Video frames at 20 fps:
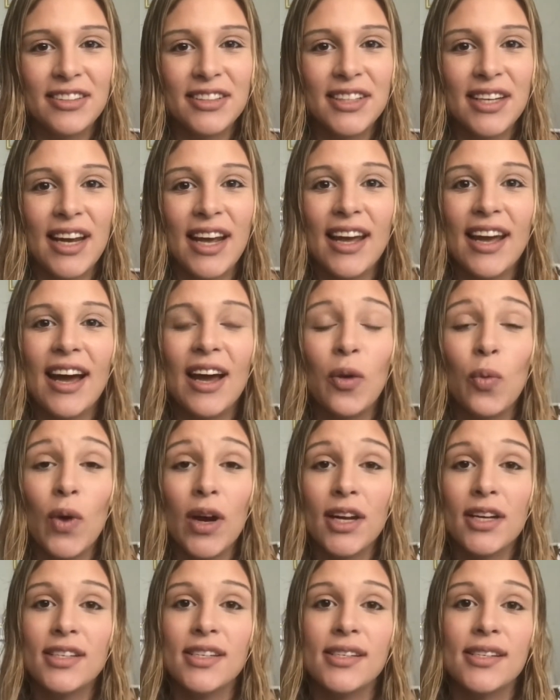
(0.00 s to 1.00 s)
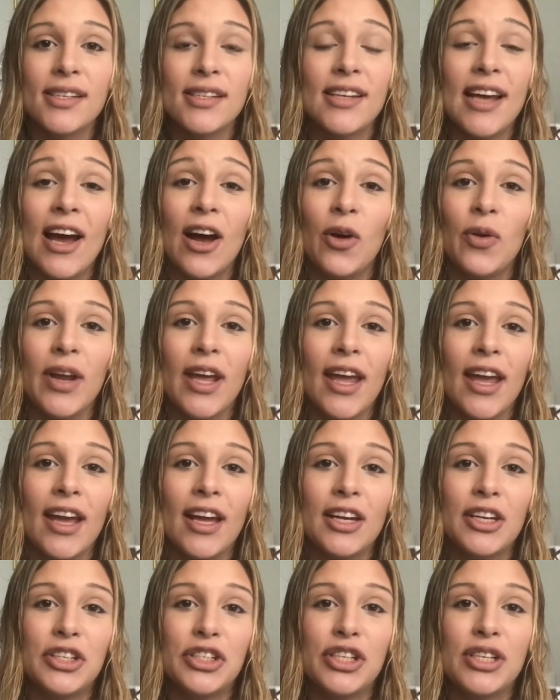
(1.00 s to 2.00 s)
Today I wanted to sit down
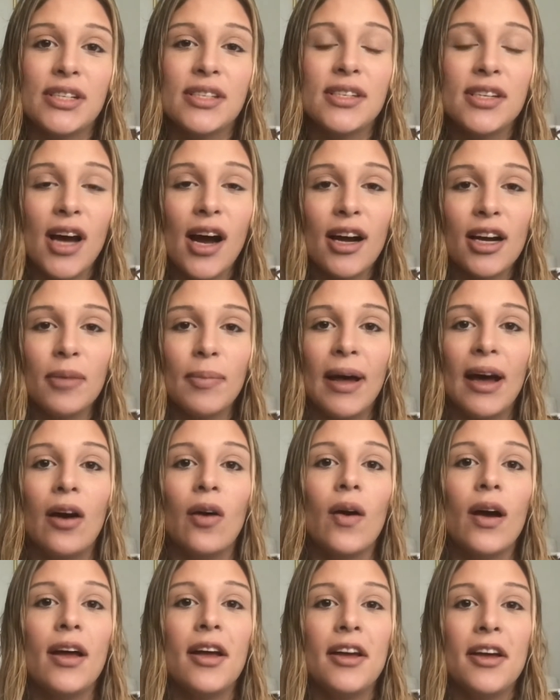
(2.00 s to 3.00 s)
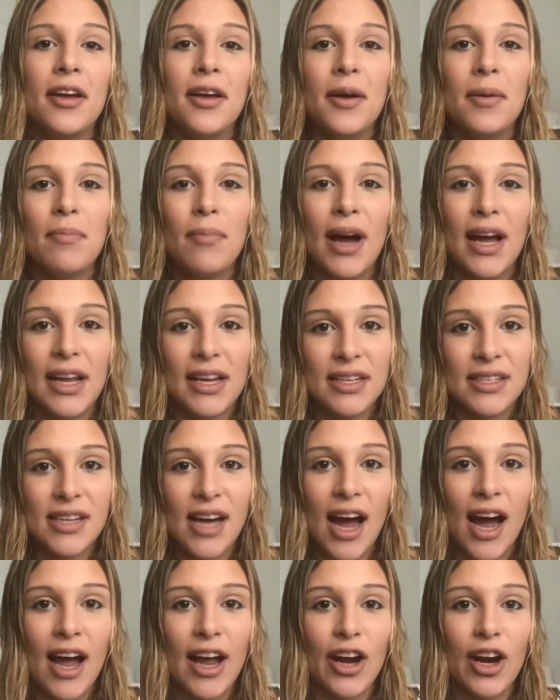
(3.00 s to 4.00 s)
and just talk about my
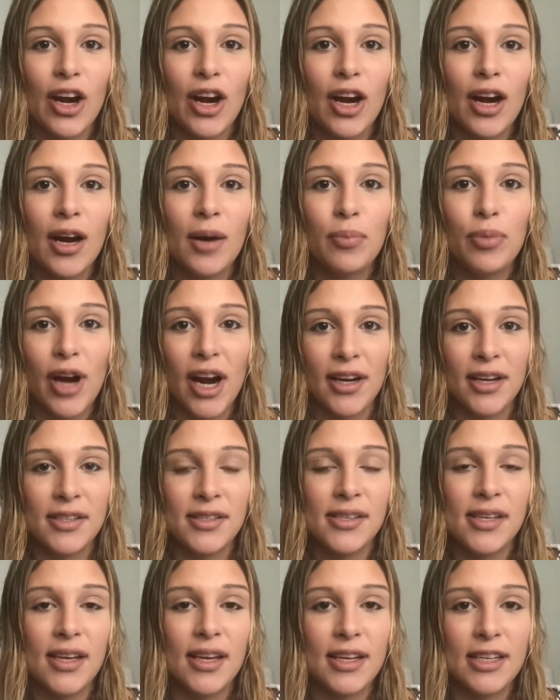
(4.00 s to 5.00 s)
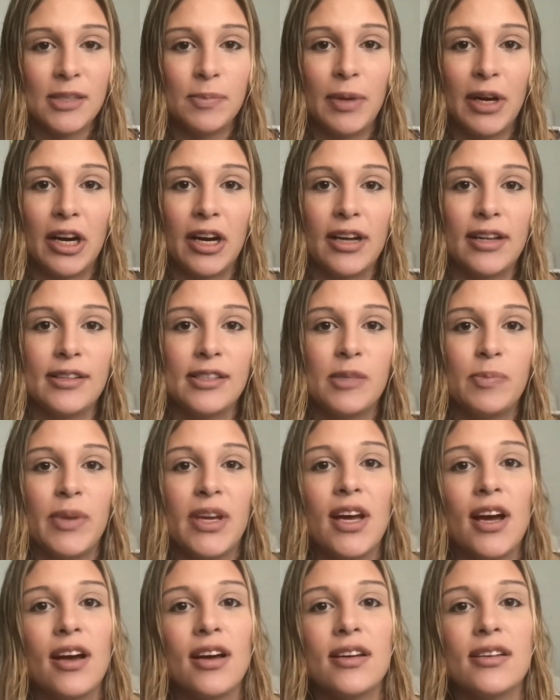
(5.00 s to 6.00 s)
entire pregnancy experience
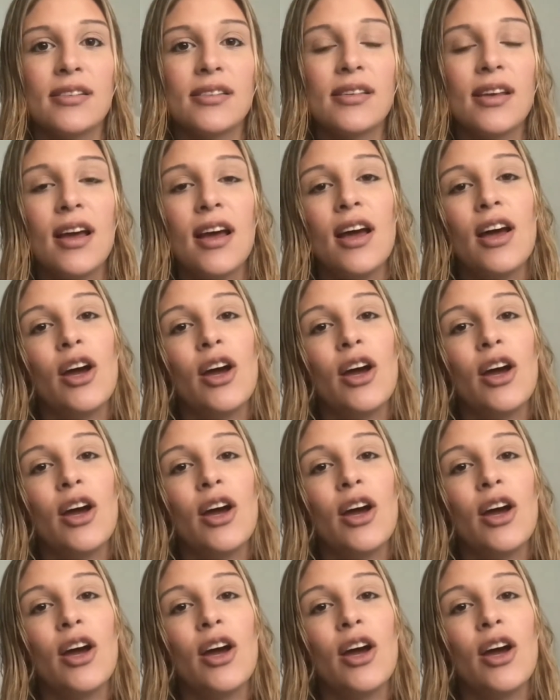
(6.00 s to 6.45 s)
because